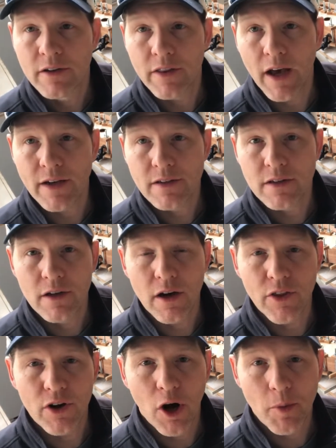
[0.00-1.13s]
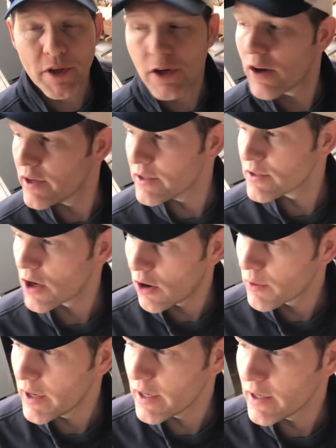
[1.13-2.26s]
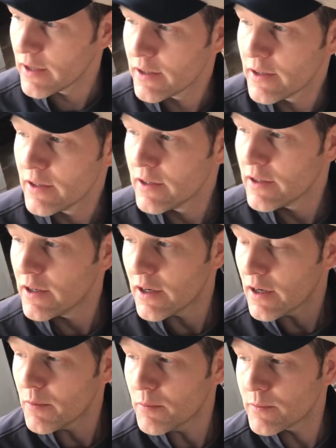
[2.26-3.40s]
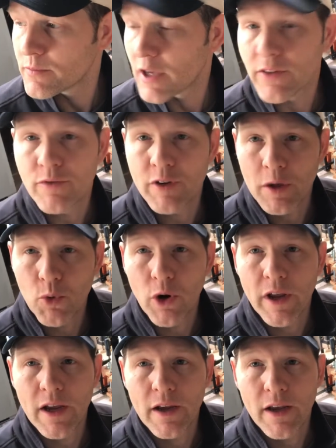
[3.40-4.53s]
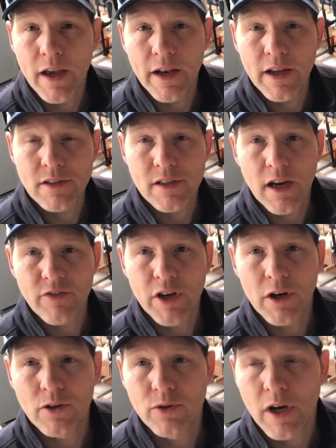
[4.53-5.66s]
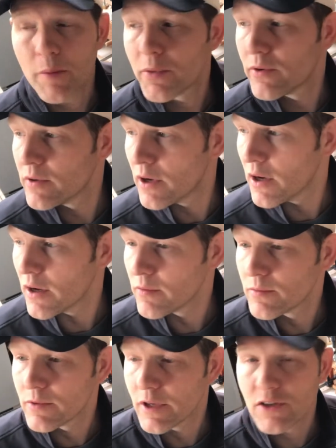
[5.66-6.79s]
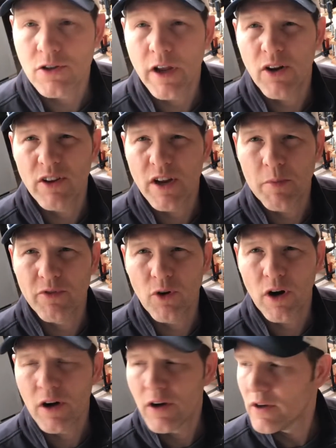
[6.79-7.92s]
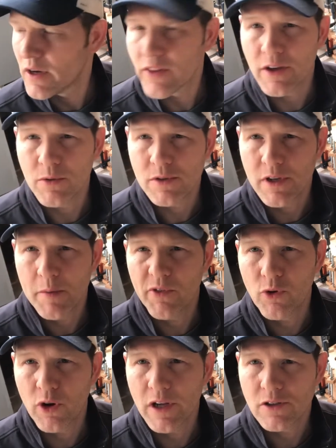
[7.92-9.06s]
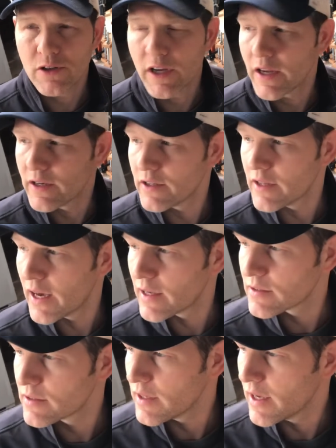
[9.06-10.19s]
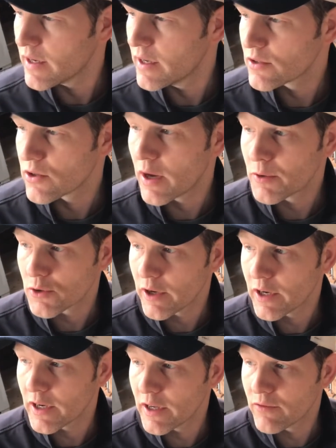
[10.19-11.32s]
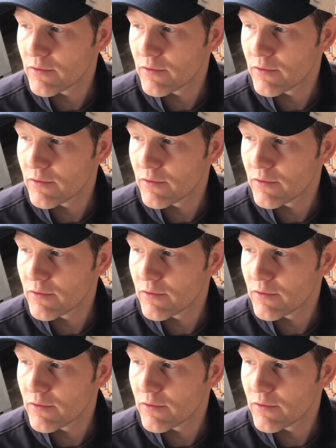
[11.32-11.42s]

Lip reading: that other harp guitar that is already got the fingerboard and headstock veneer glued up yesterday or the day before. I think it was the day before yesterday I did that, and so that one's ready to get